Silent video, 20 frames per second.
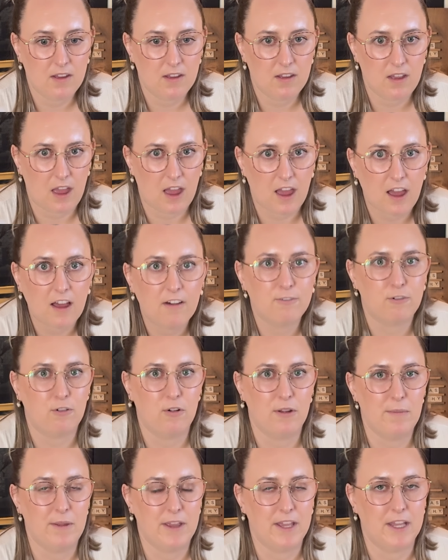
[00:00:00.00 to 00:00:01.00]
have
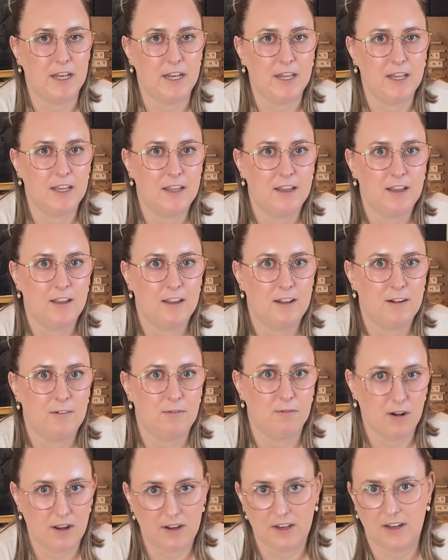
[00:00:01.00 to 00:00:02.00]
women
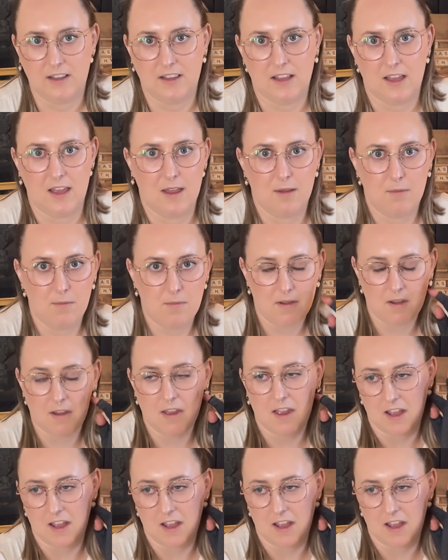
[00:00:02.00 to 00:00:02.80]
running them,